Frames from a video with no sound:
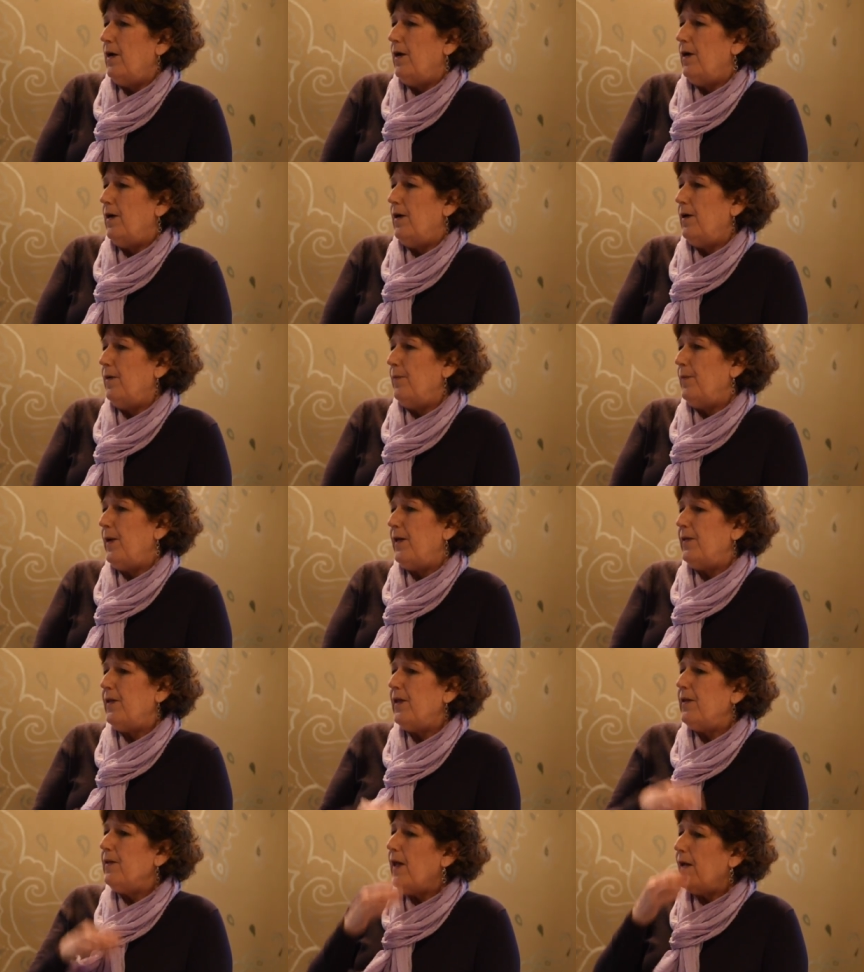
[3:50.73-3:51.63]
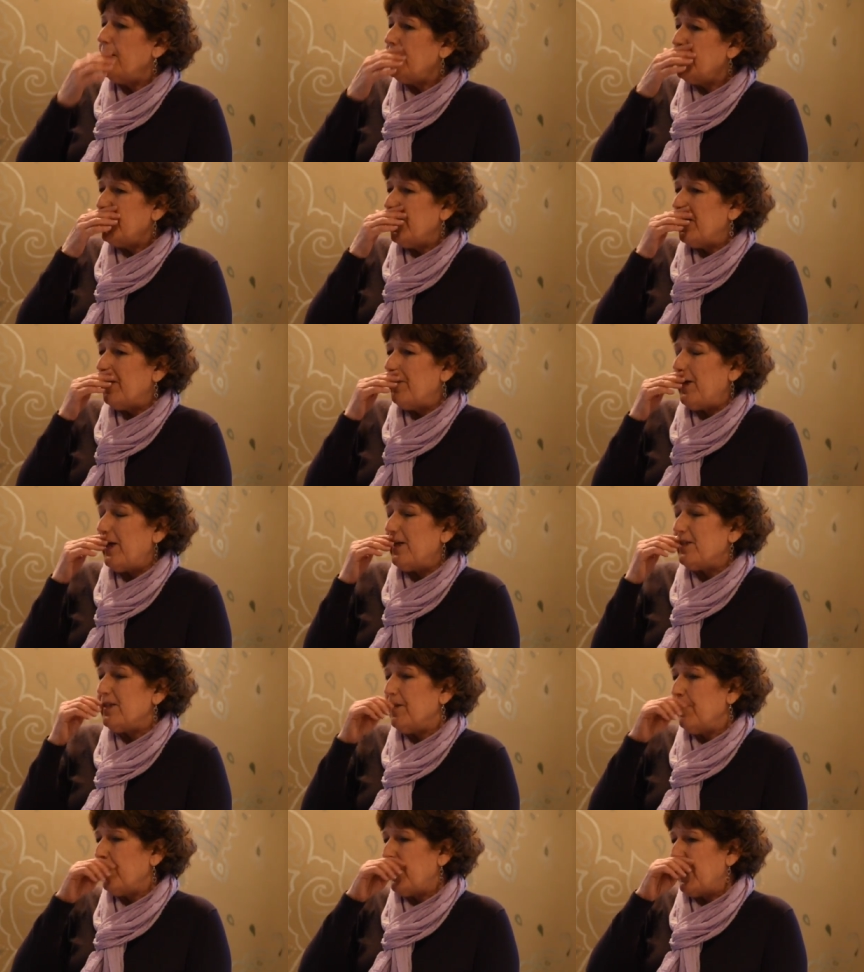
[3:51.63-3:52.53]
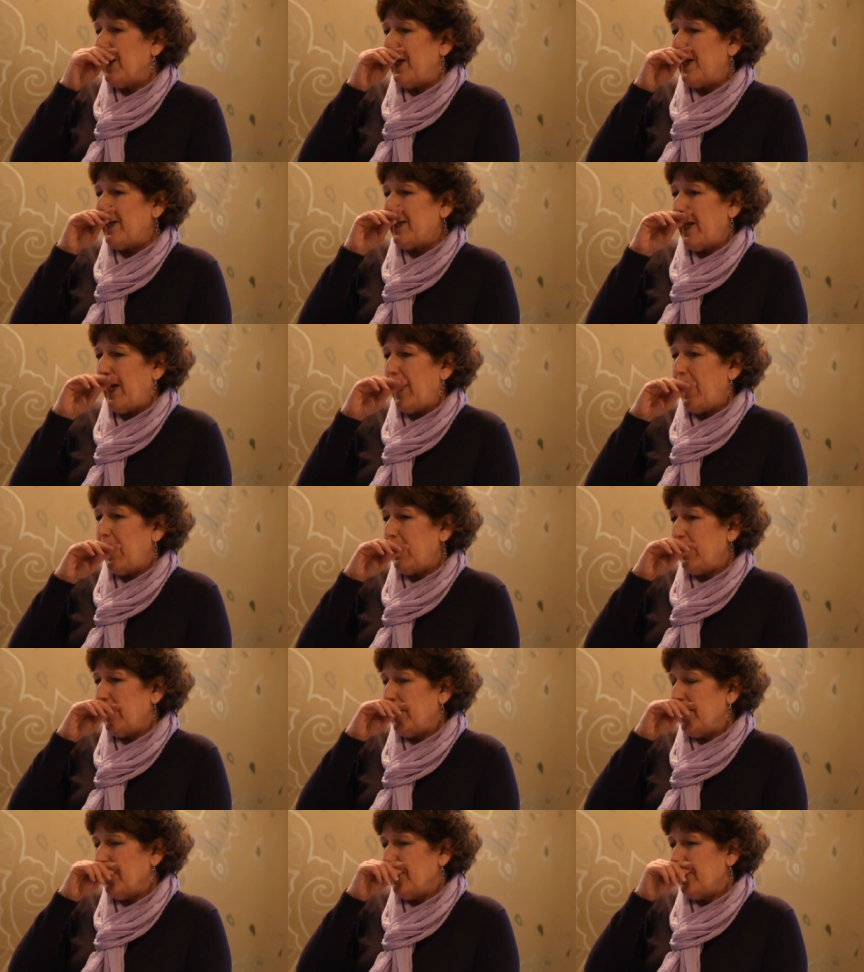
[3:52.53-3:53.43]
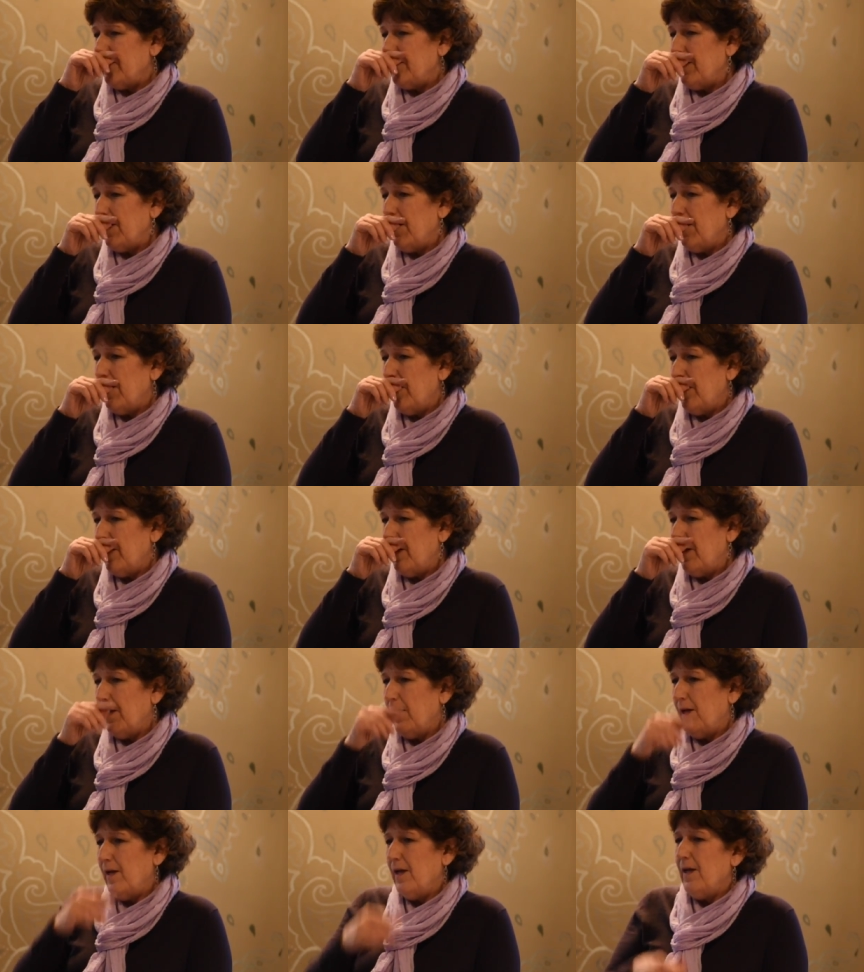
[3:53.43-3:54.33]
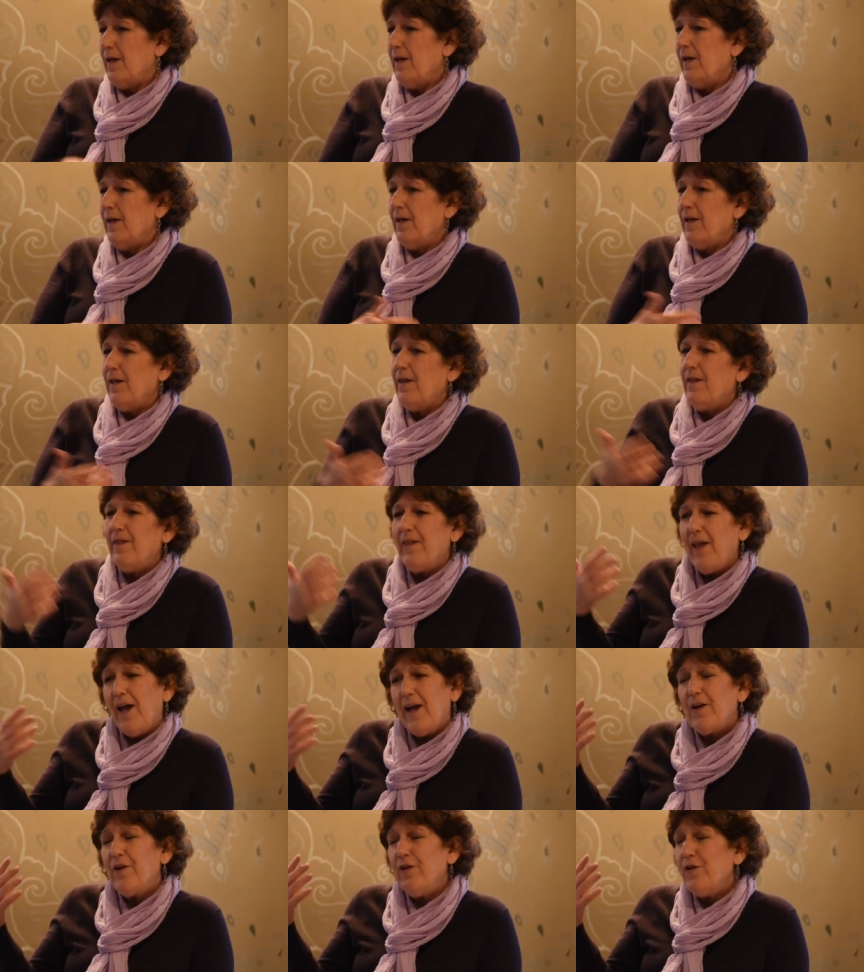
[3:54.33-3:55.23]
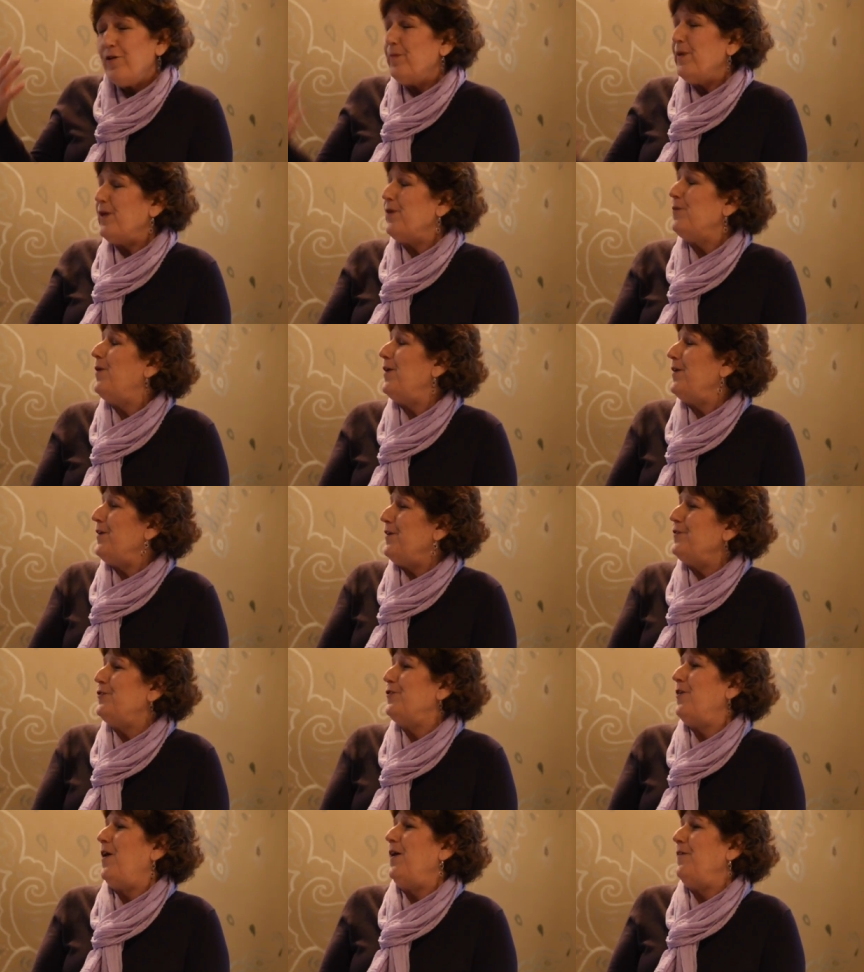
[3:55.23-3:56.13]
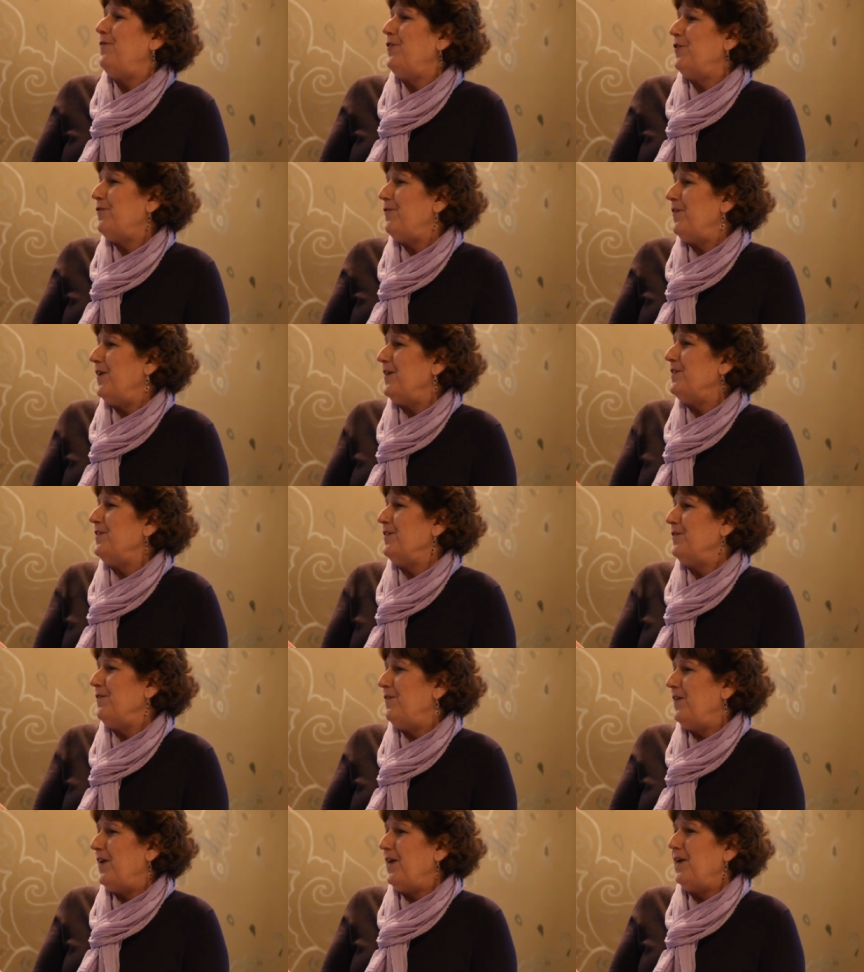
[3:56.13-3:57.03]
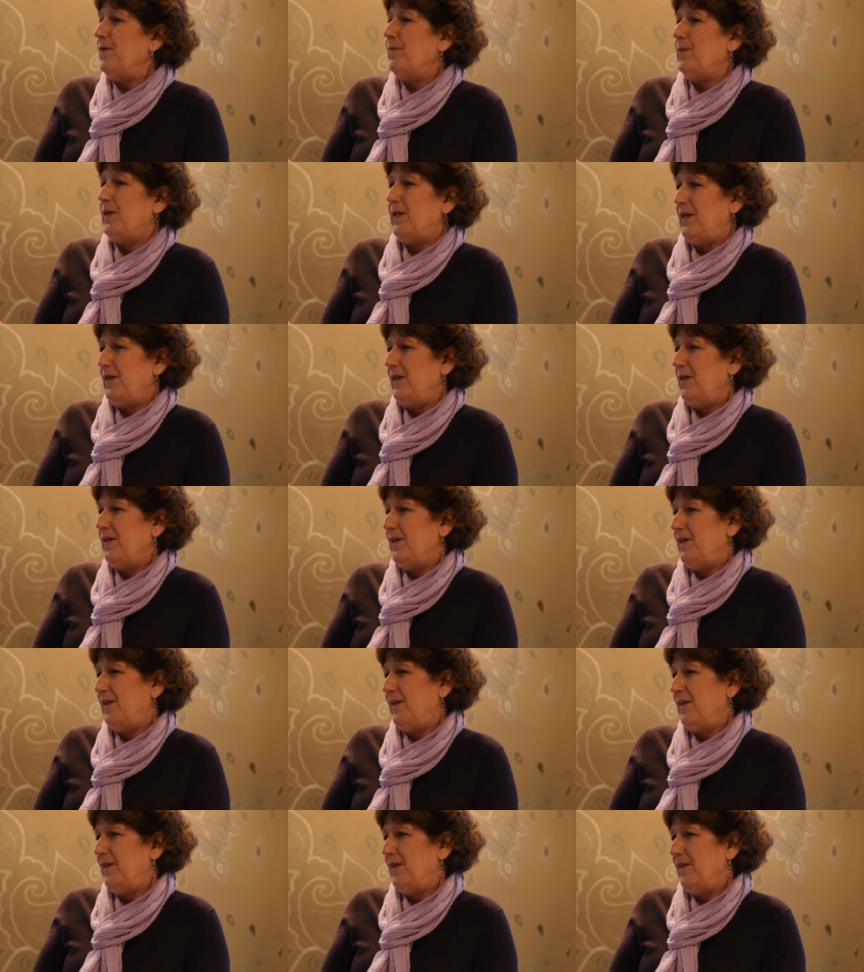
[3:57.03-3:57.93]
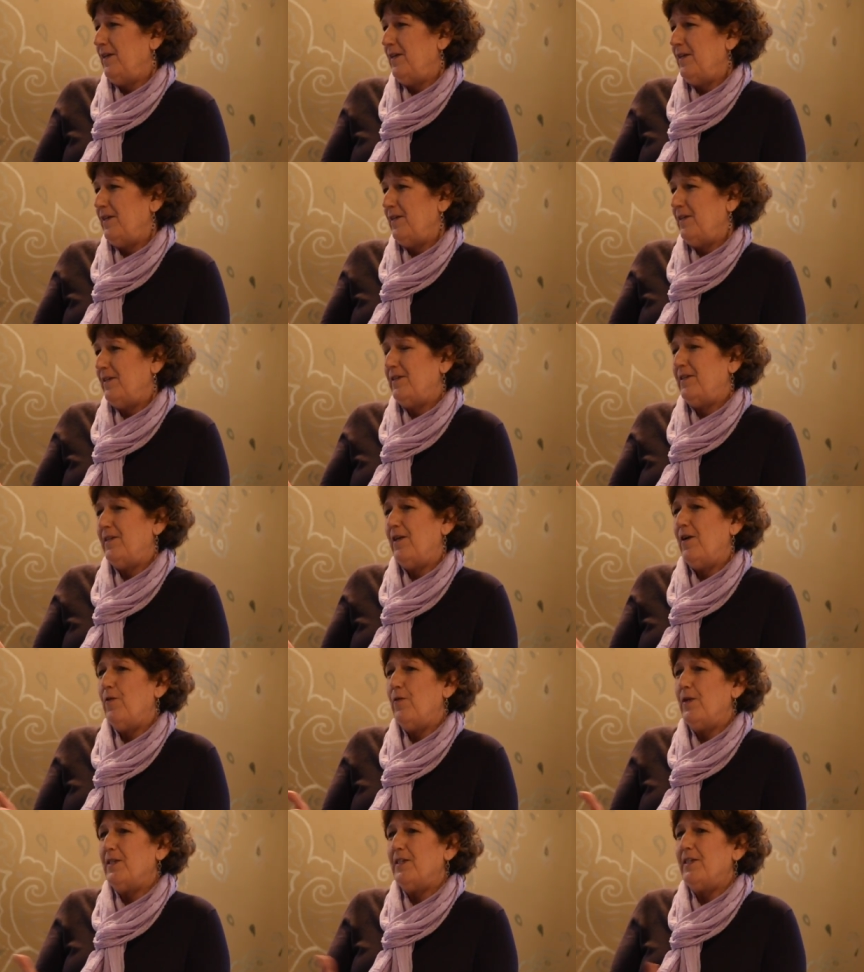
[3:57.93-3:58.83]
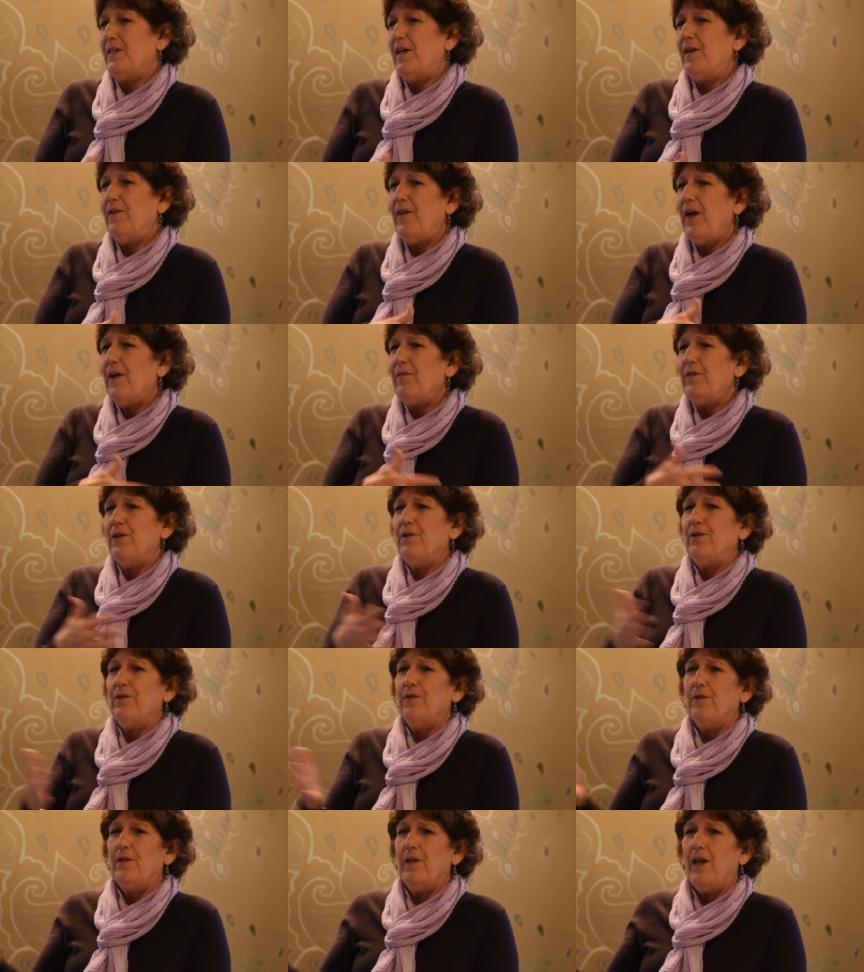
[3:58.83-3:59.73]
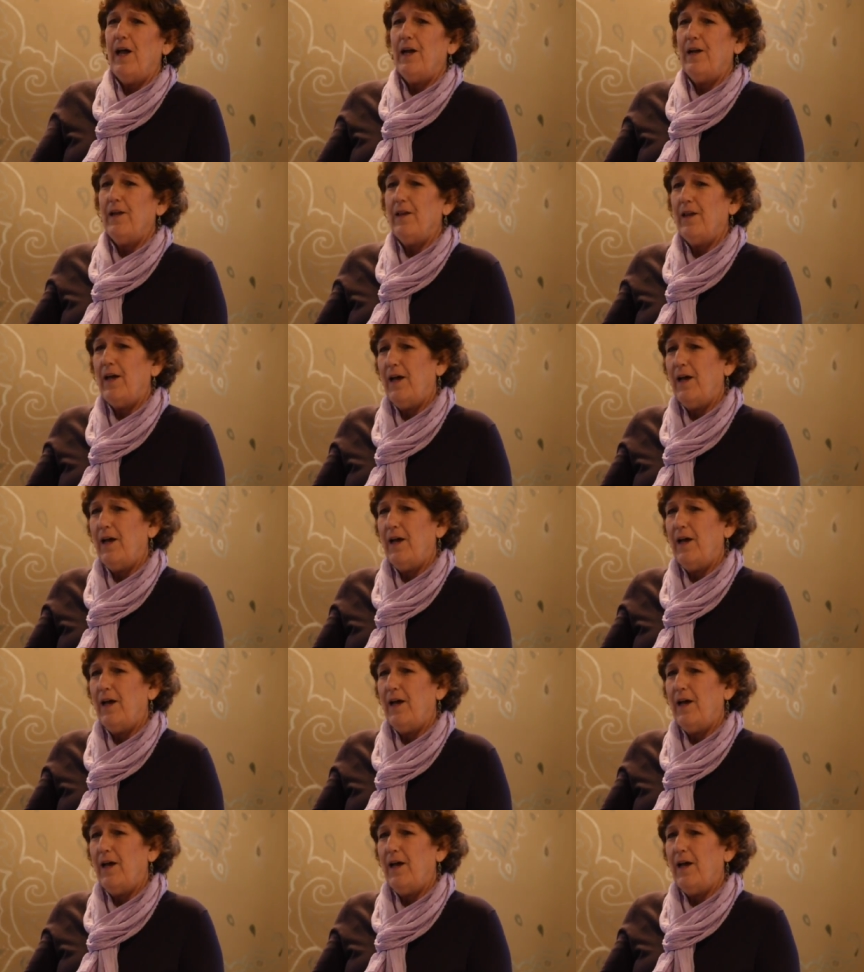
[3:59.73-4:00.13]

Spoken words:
And the nice thing about something like that is that could be where you drive your friends and family. So instead of having to do a lot of